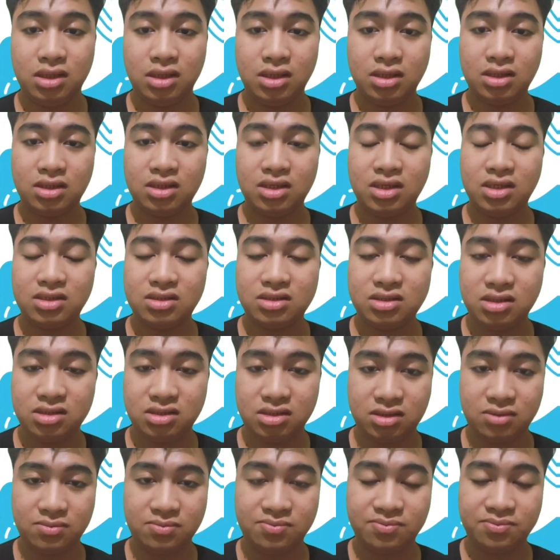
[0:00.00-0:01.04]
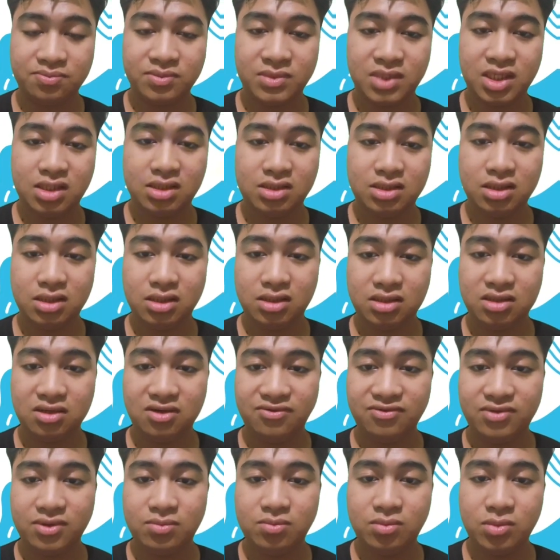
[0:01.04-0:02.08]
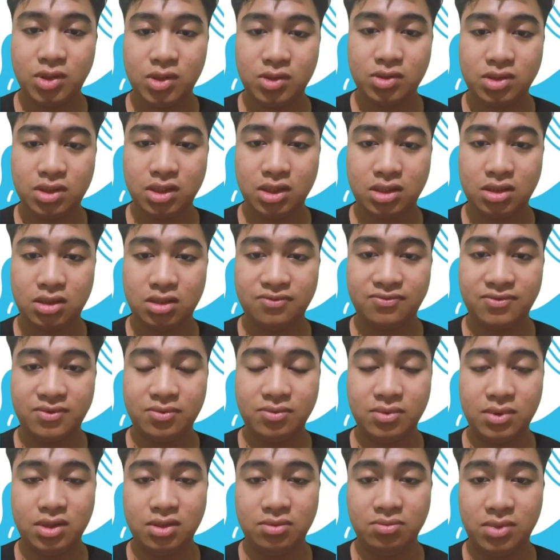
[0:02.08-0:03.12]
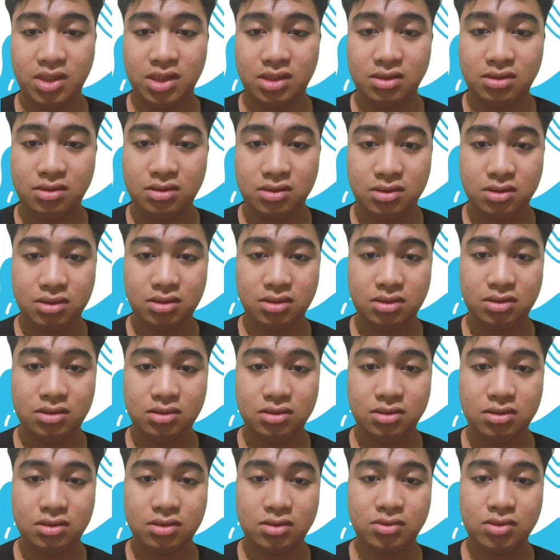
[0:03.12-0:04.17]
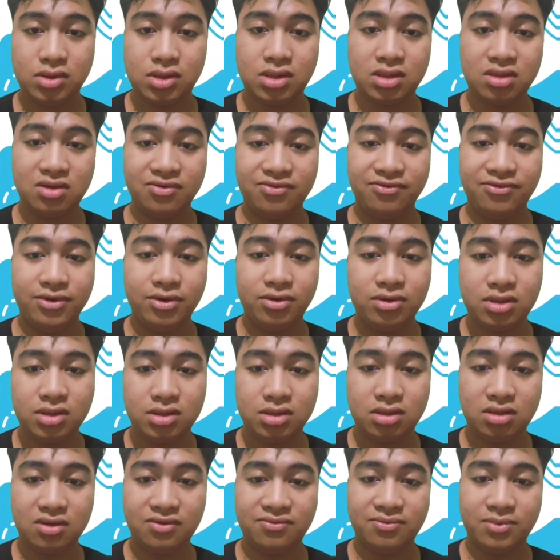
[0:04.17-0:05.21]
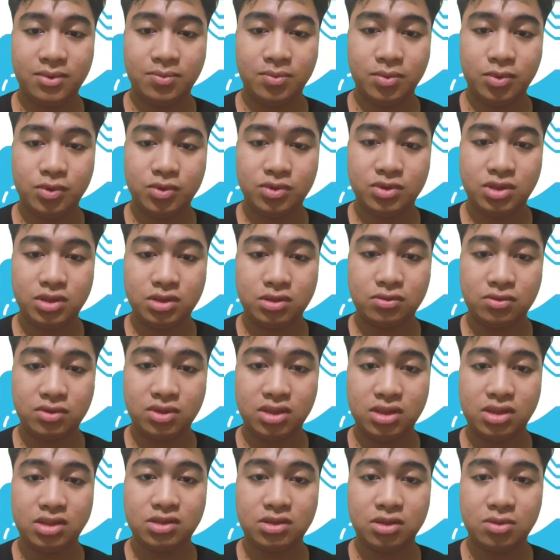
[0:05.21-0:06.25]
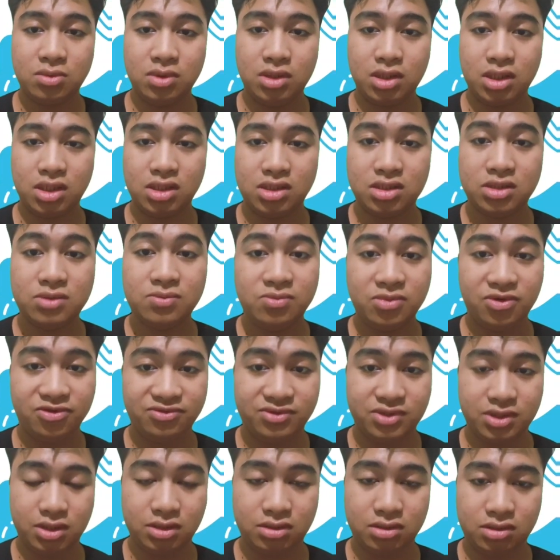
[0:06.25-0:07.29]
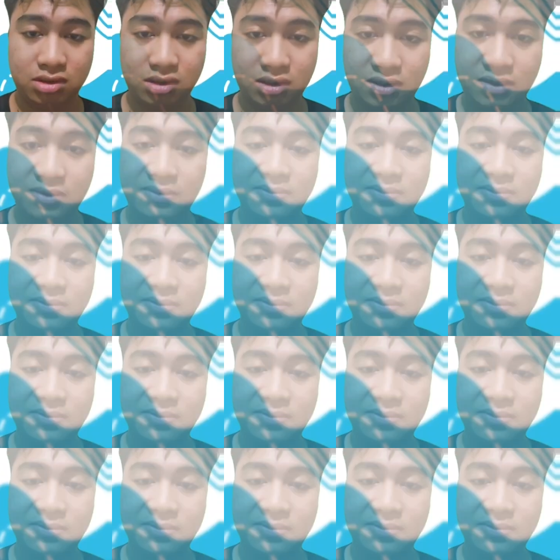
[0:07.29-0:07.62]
Eclecticism. CLT often borrows techniques from other methods, integrating a variety of approaches to enhance communication proficiency.